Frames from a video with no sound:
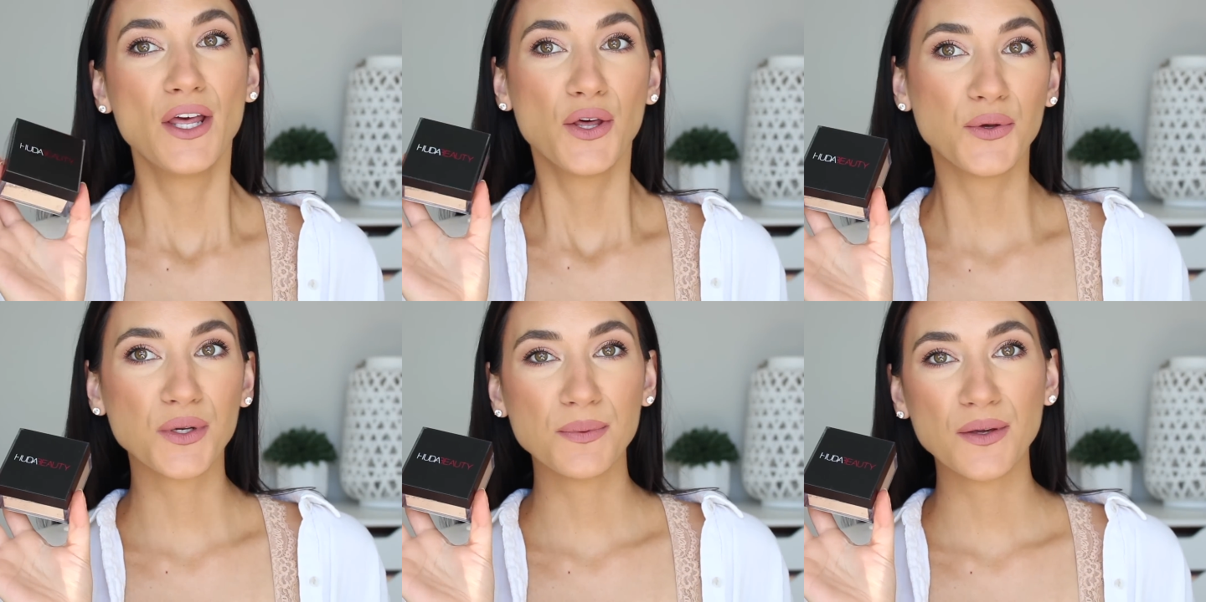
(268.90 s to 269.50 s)

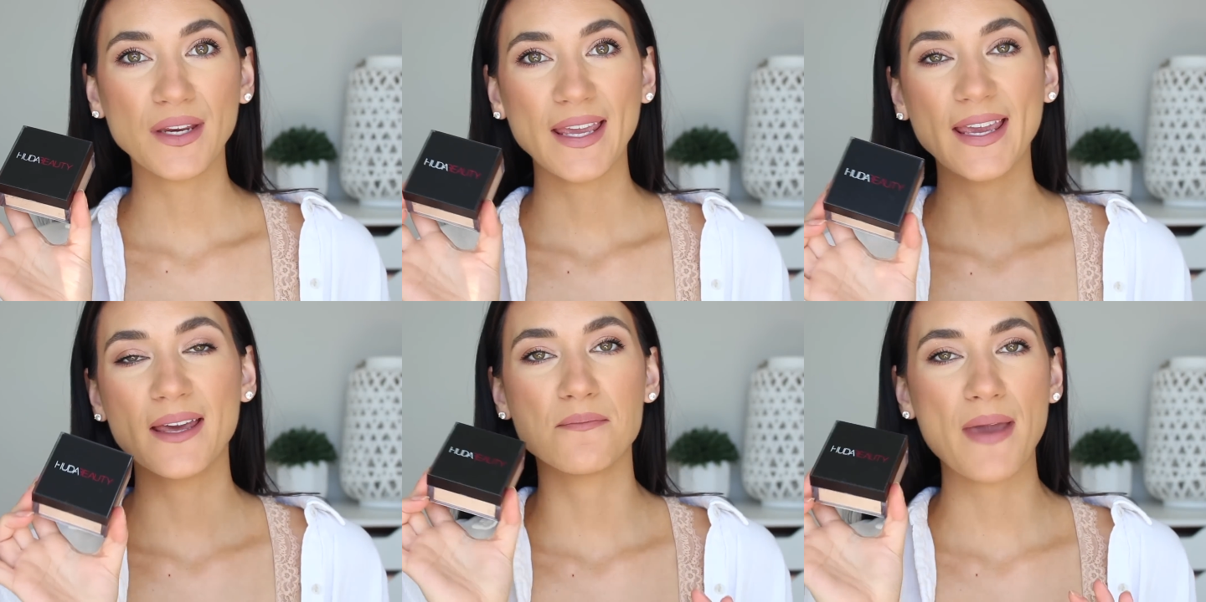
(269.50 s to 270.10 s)
Huda
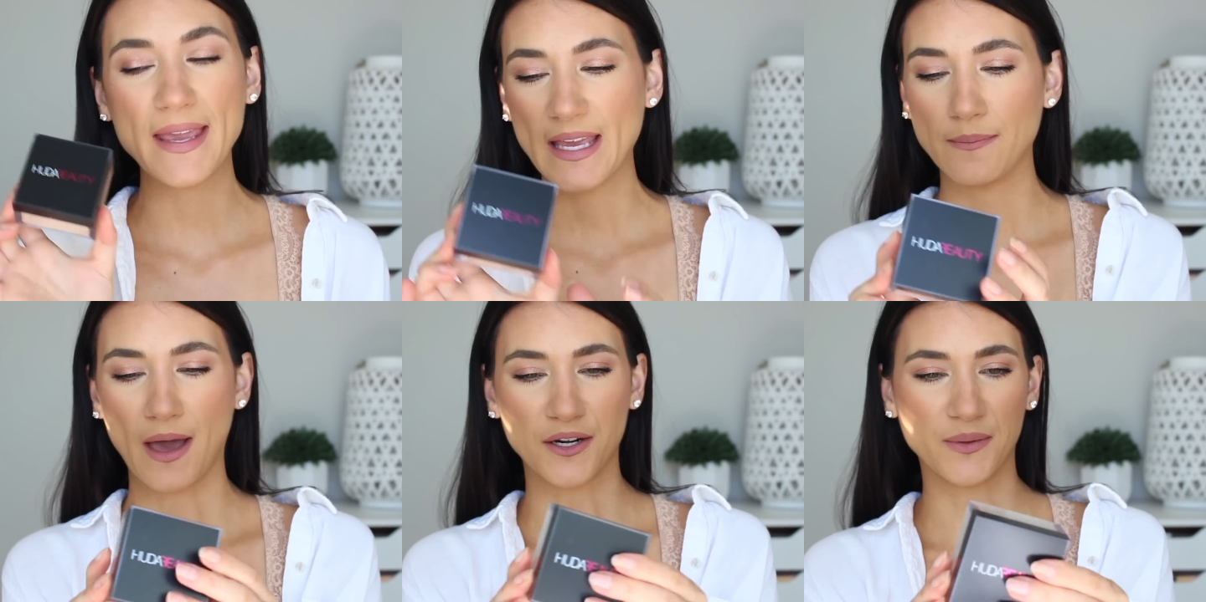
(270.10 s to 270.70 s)
Beauty baking
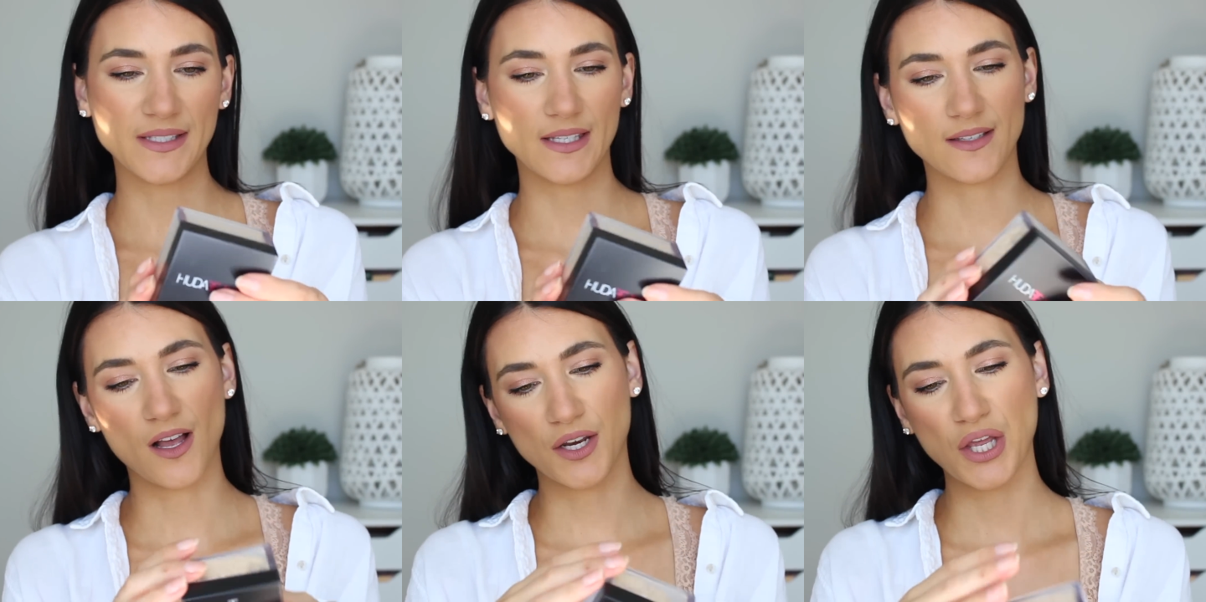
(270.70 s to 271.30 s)
powder. What's this
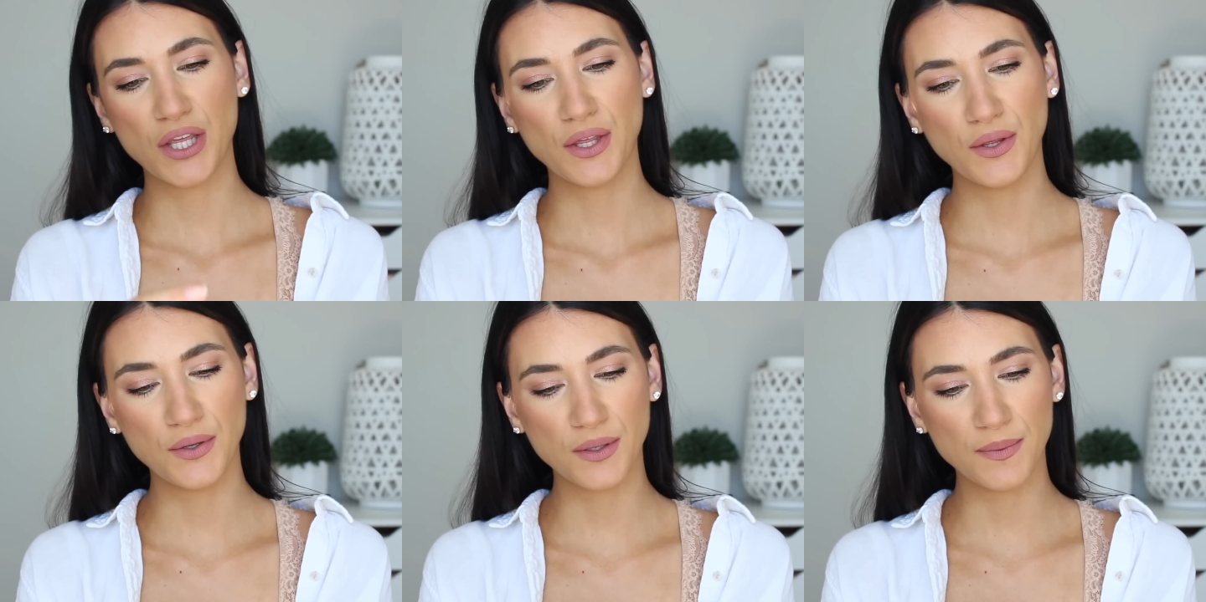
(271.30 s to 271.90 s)
called?
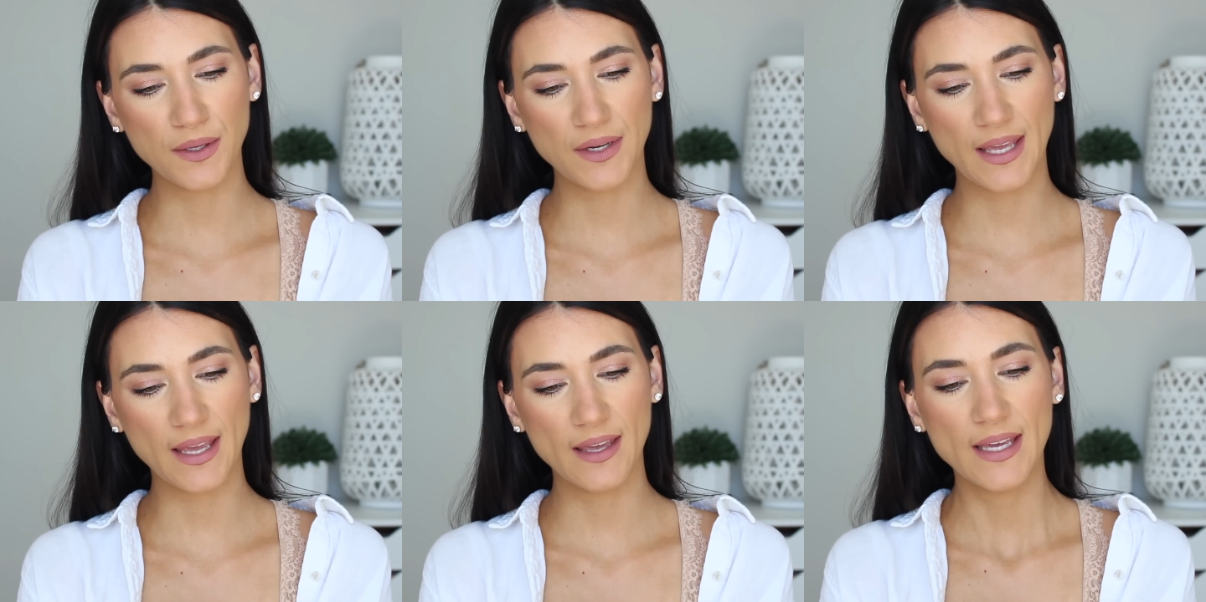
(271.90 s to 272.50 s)
Huda
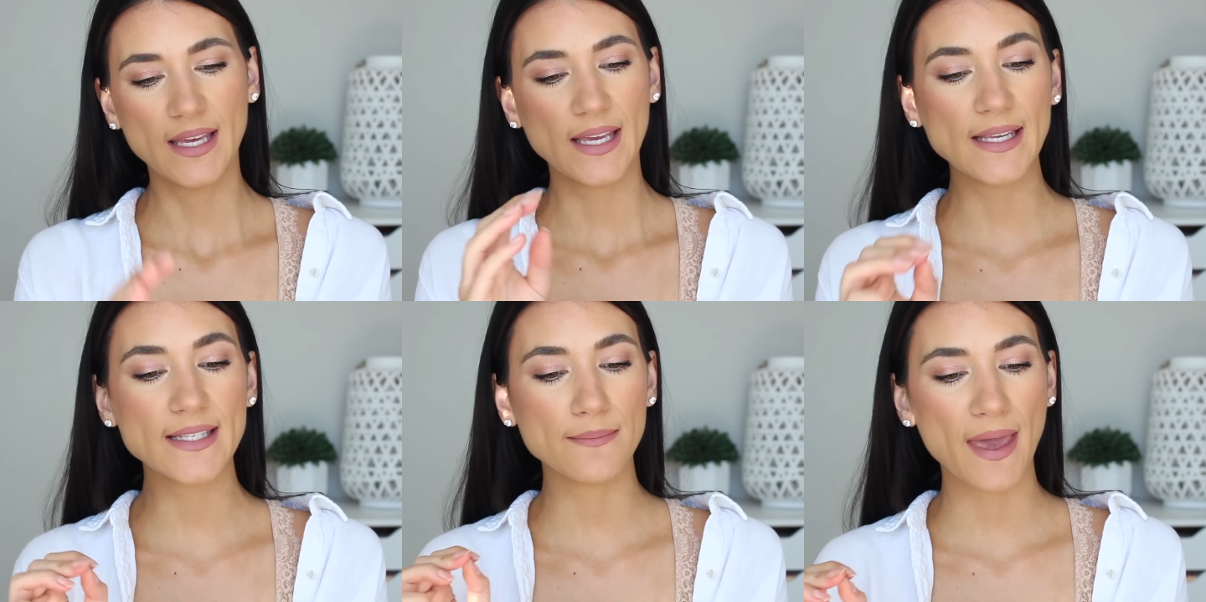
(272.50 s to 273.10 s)
Beauty
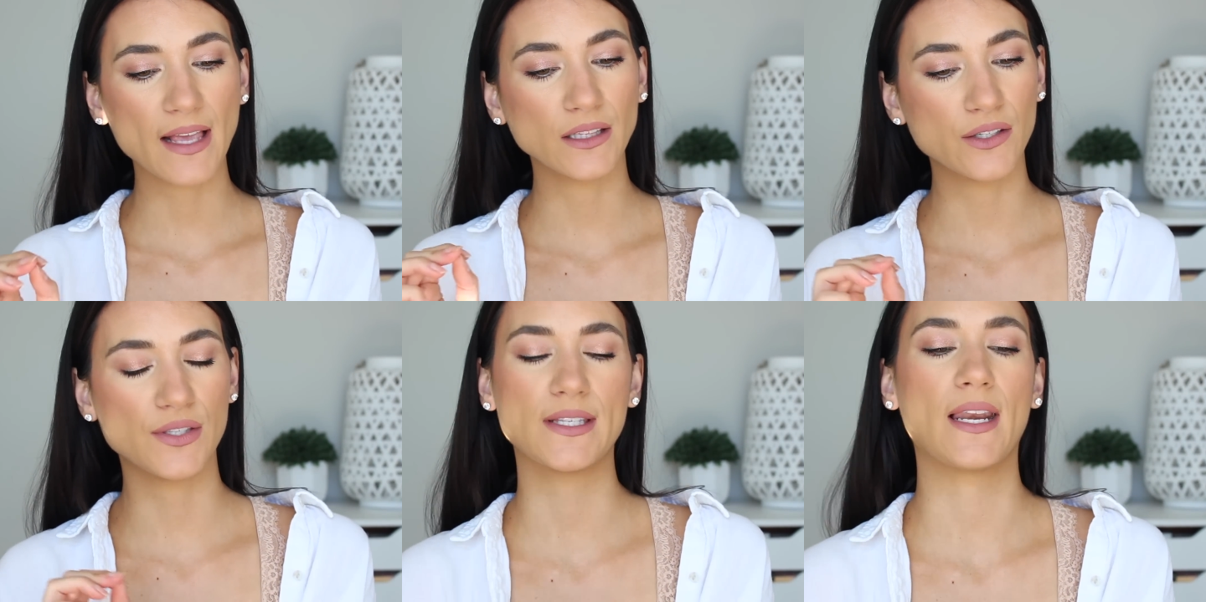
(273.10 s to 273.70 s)
Easy Bake
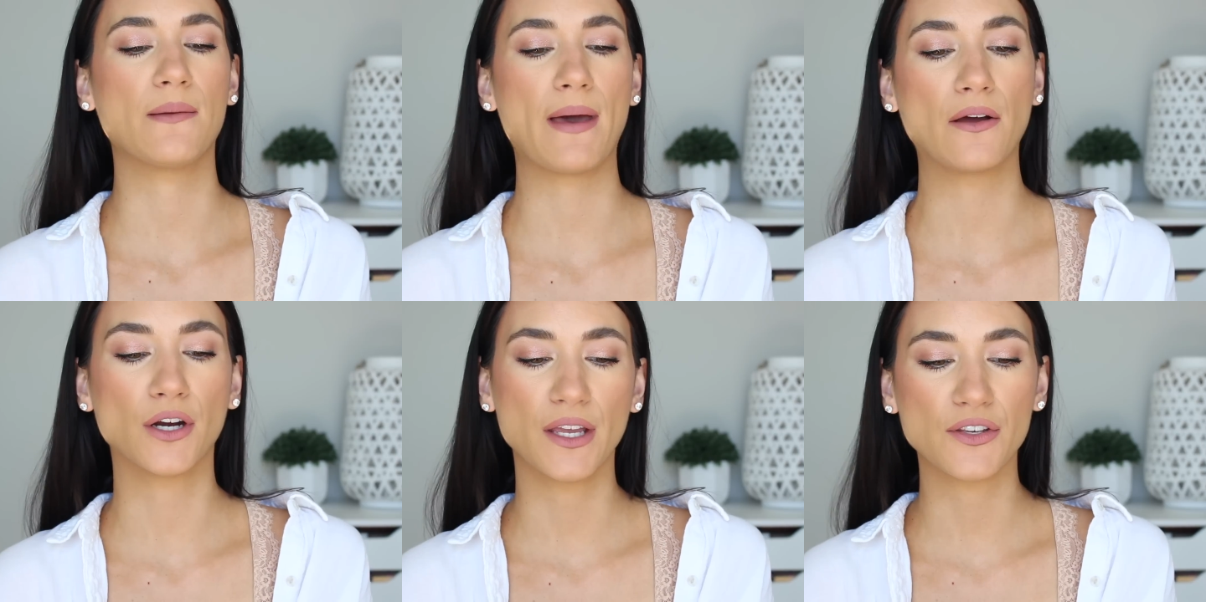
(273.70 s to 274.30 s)
Loose Setting
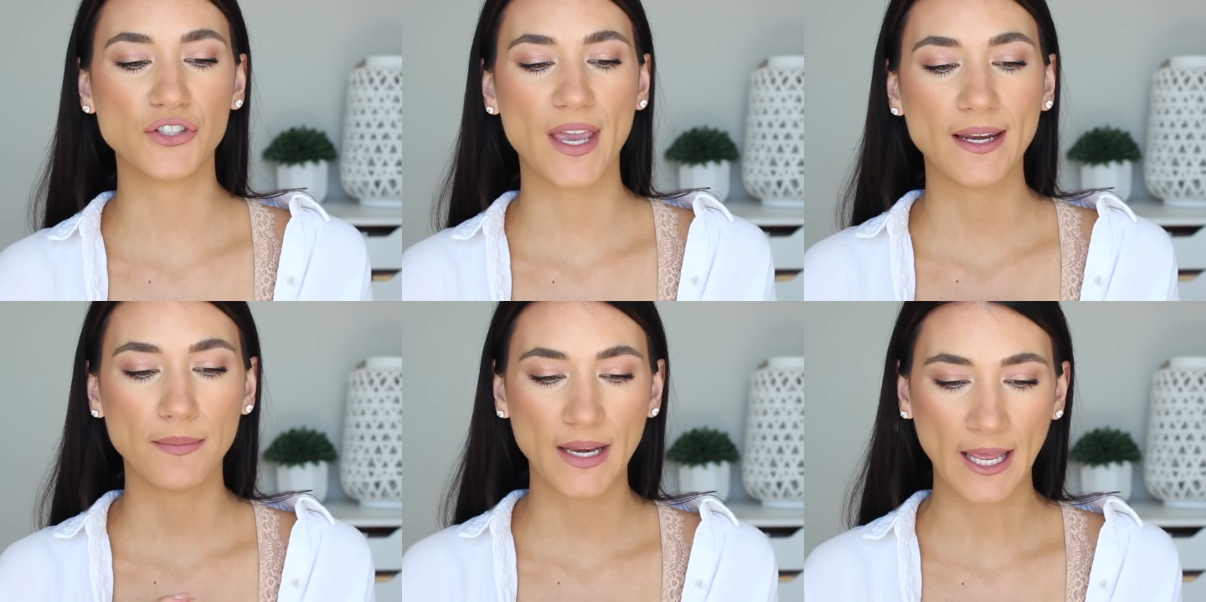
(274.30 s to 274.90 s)
Powder in the
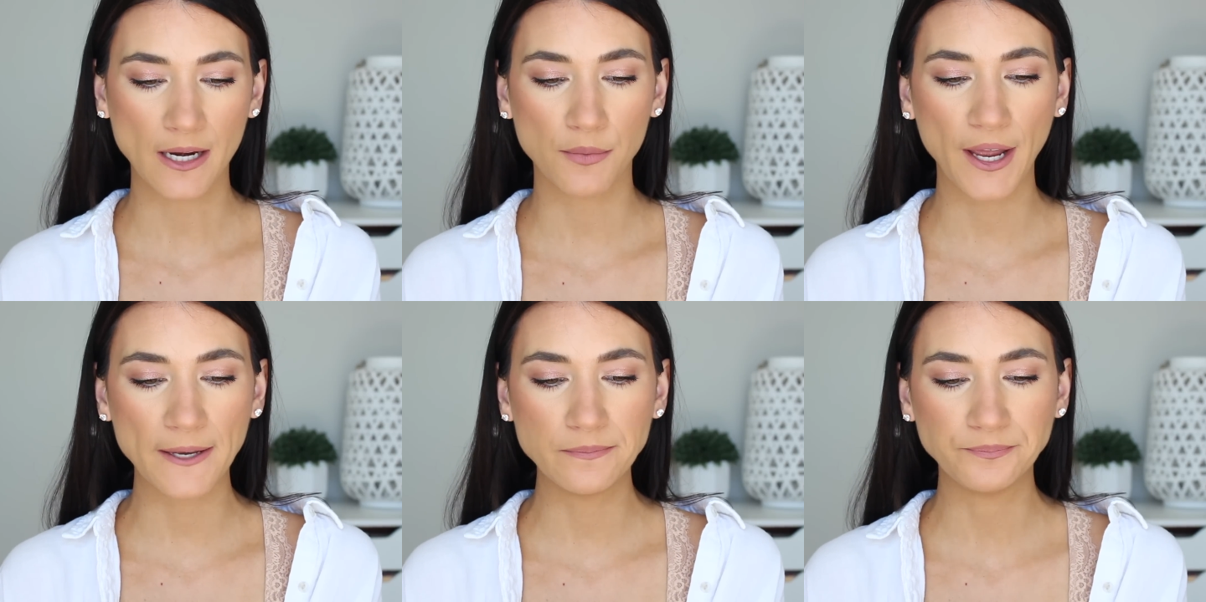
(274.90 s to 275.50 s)
shade Banana Bread.